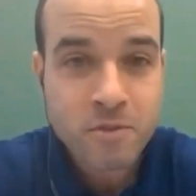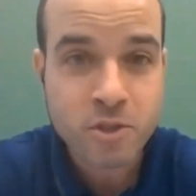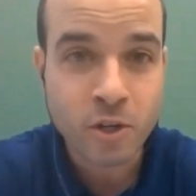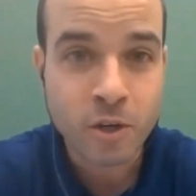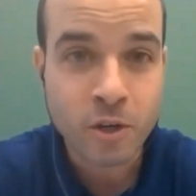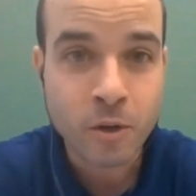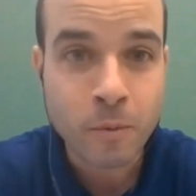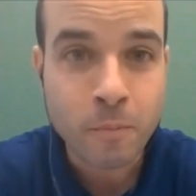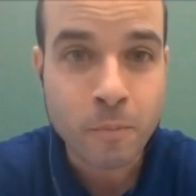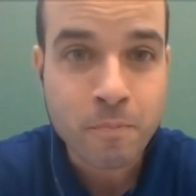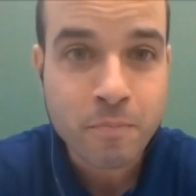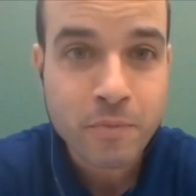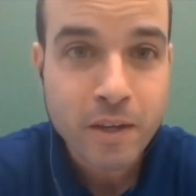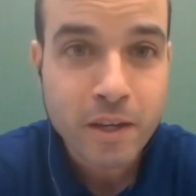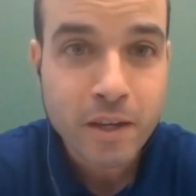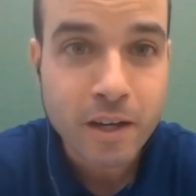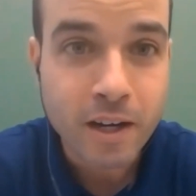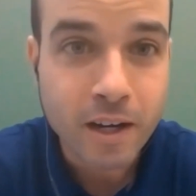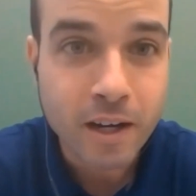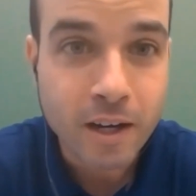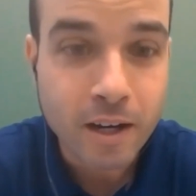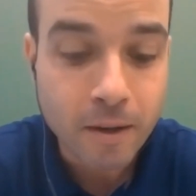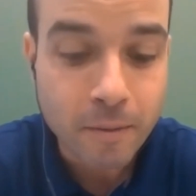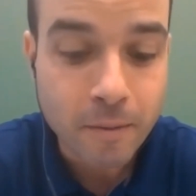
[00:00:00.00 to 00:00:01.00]
So
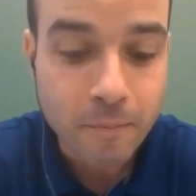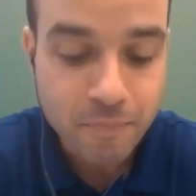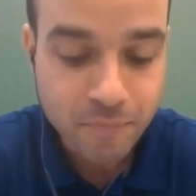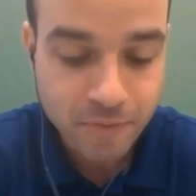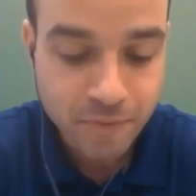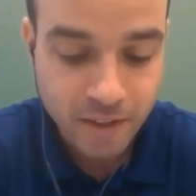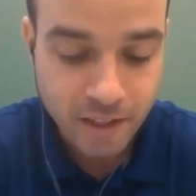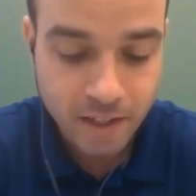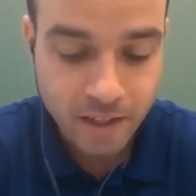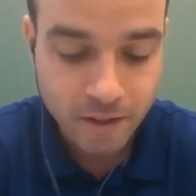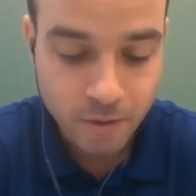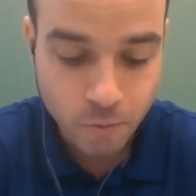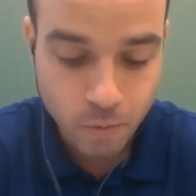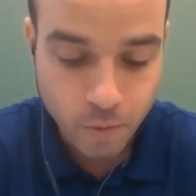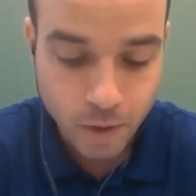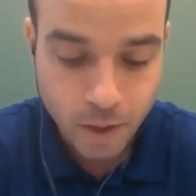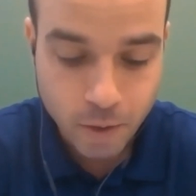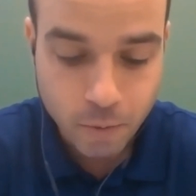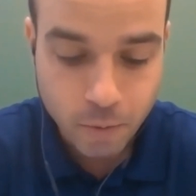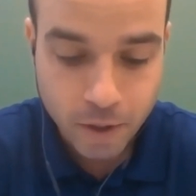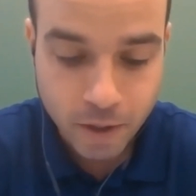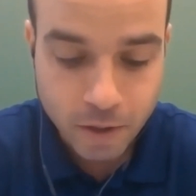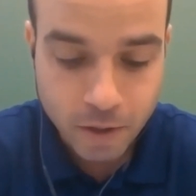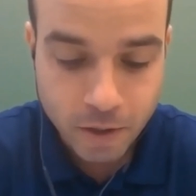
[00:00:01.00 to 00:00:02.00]
when
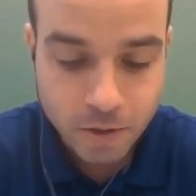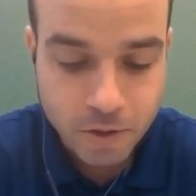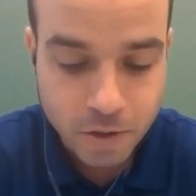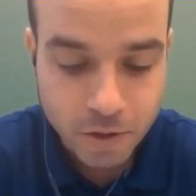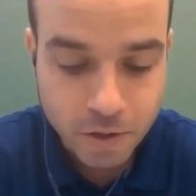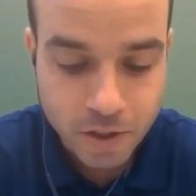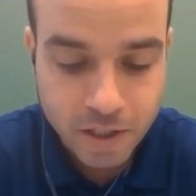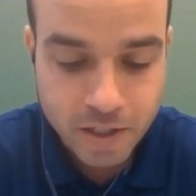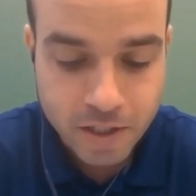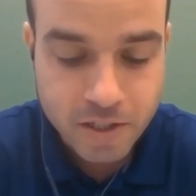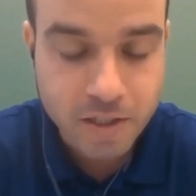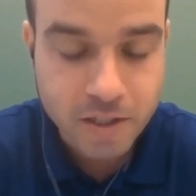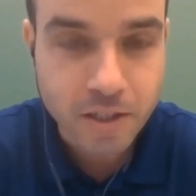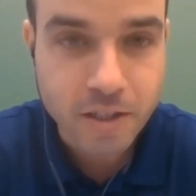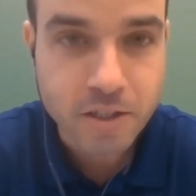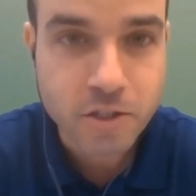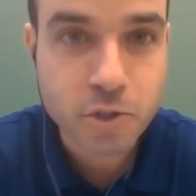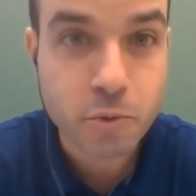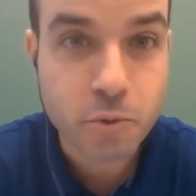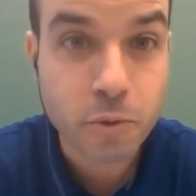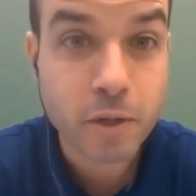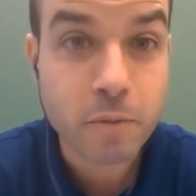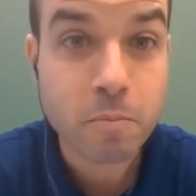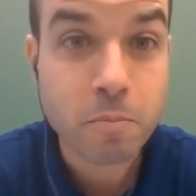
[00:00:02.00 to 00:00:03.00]
we go to these
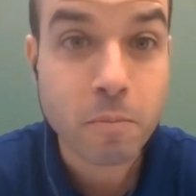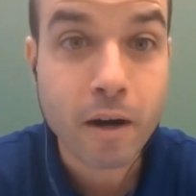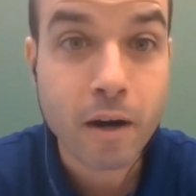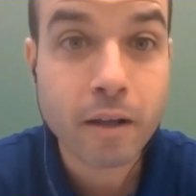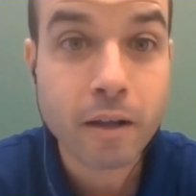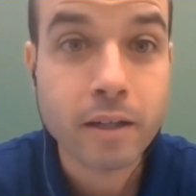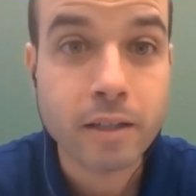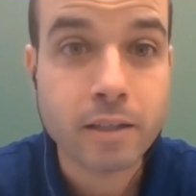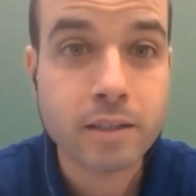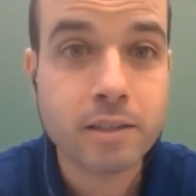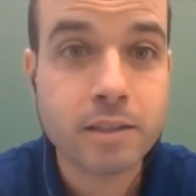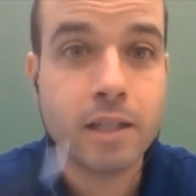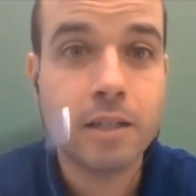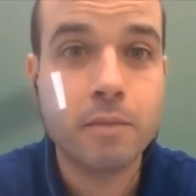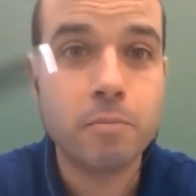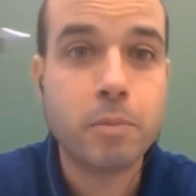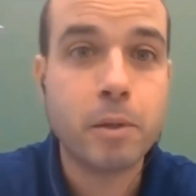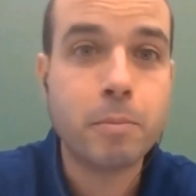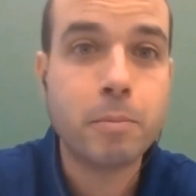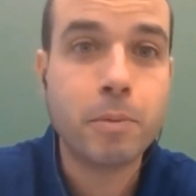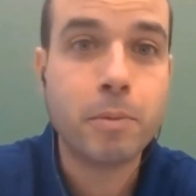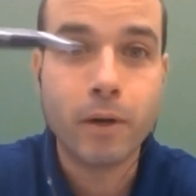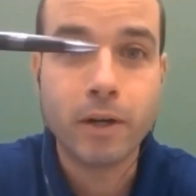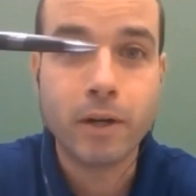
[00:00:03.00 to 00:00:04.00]
street markets and
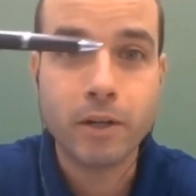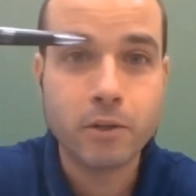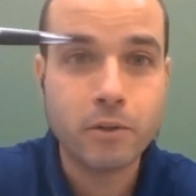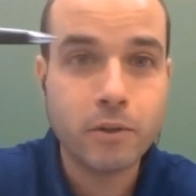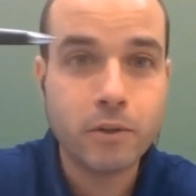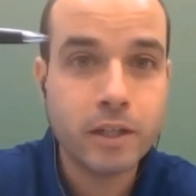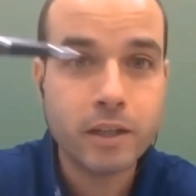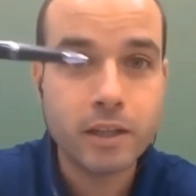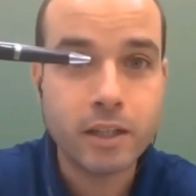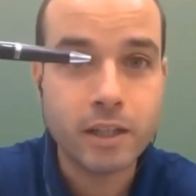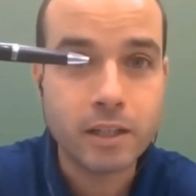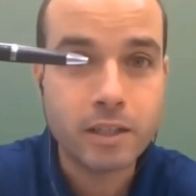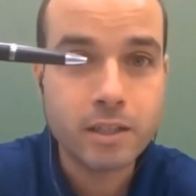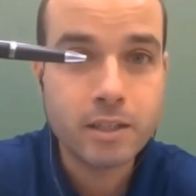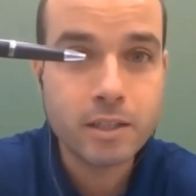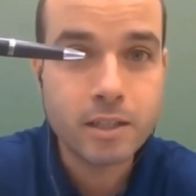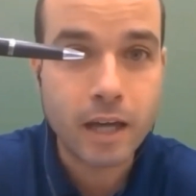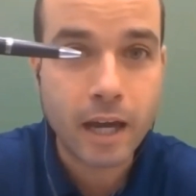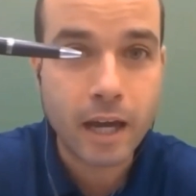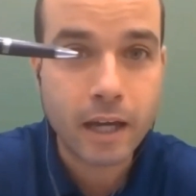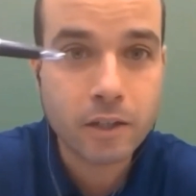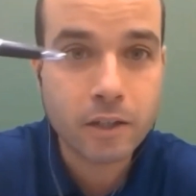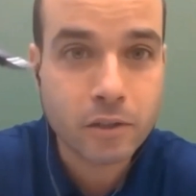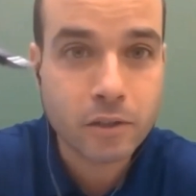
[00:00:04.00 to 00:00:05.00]
people are doing this,
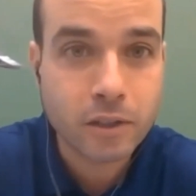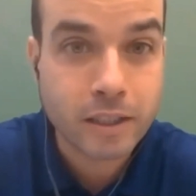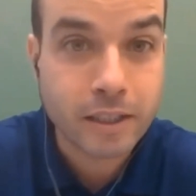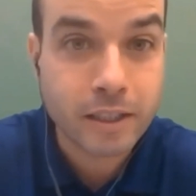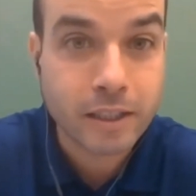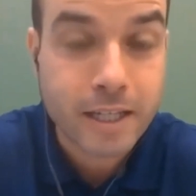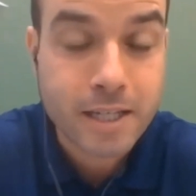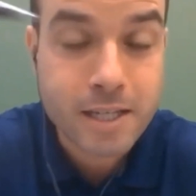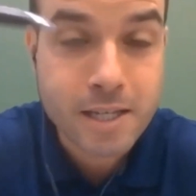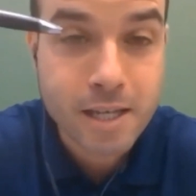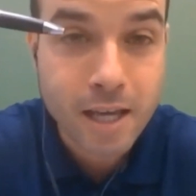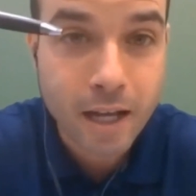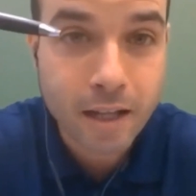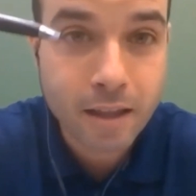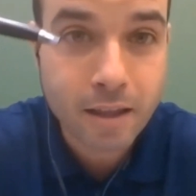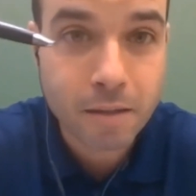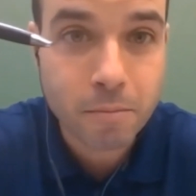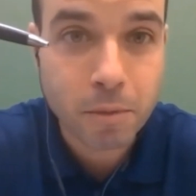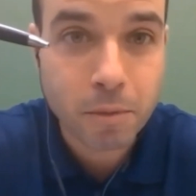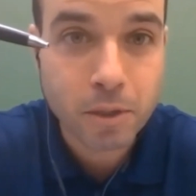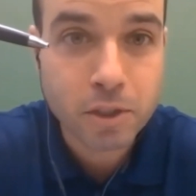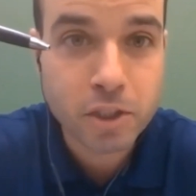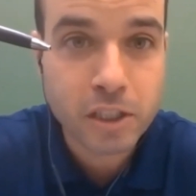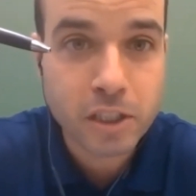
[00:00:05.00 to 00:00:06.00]
actually they set the
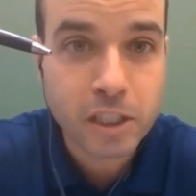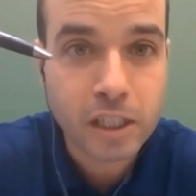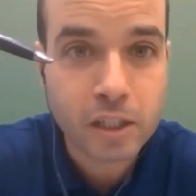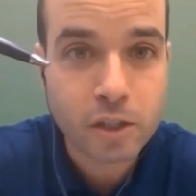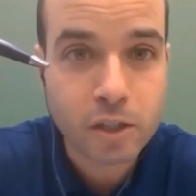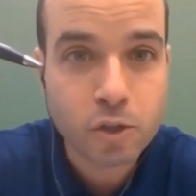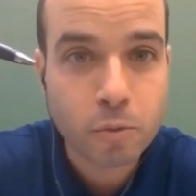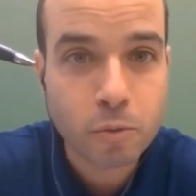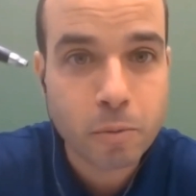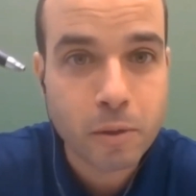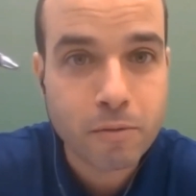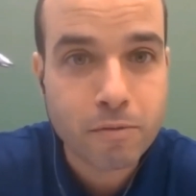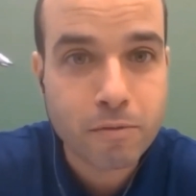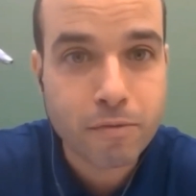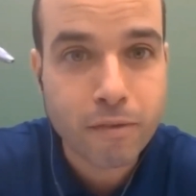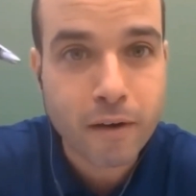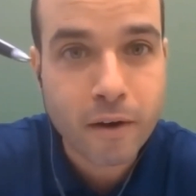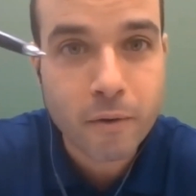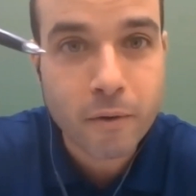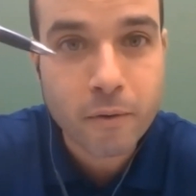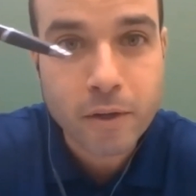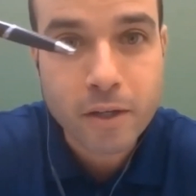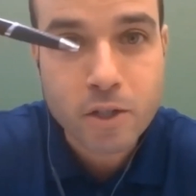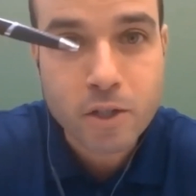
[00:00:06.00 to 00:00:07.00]
machine to be
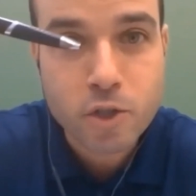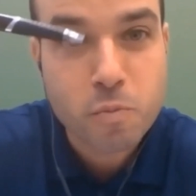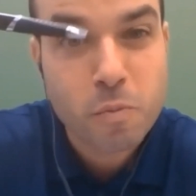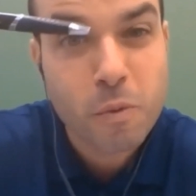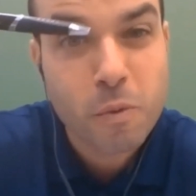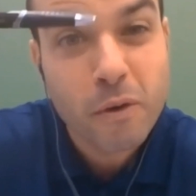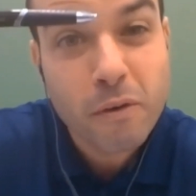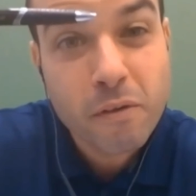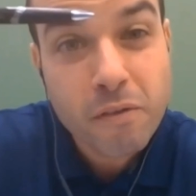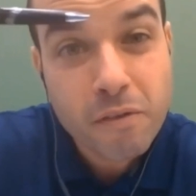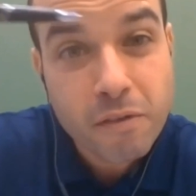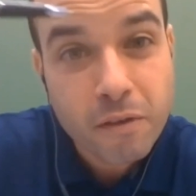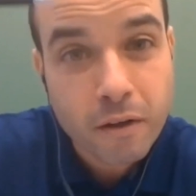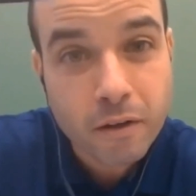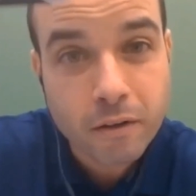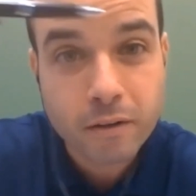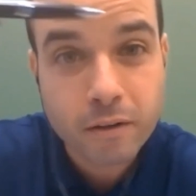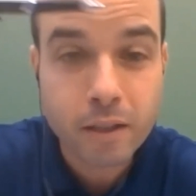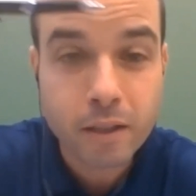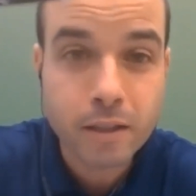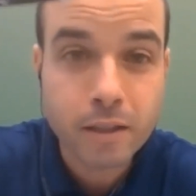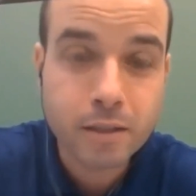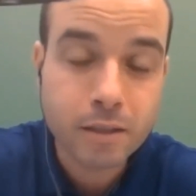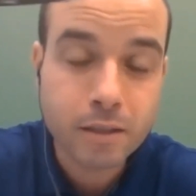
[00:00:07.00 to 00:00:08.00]
very smooth on
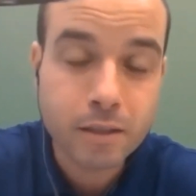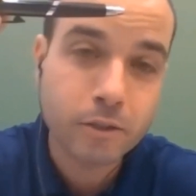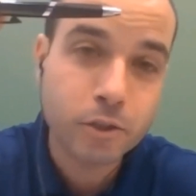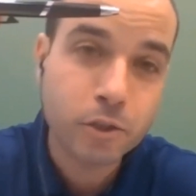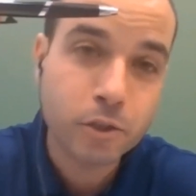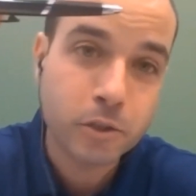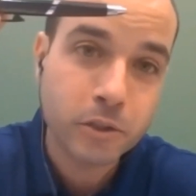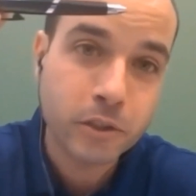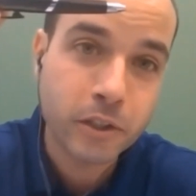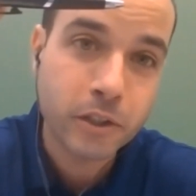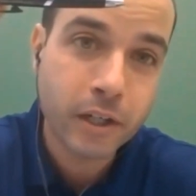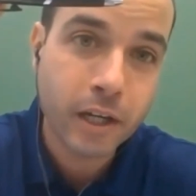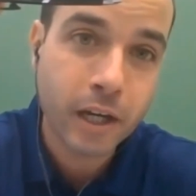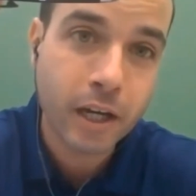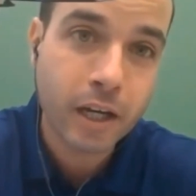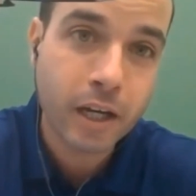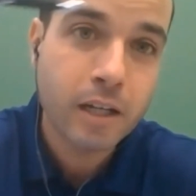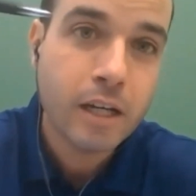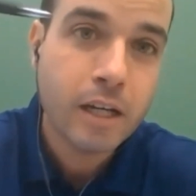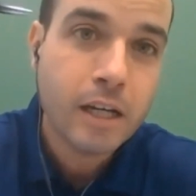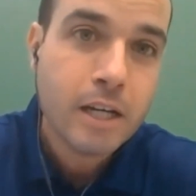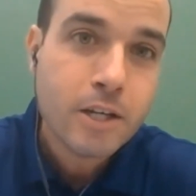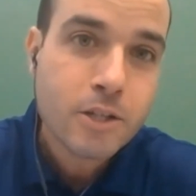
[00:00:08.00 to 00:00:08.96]
these sugar cane.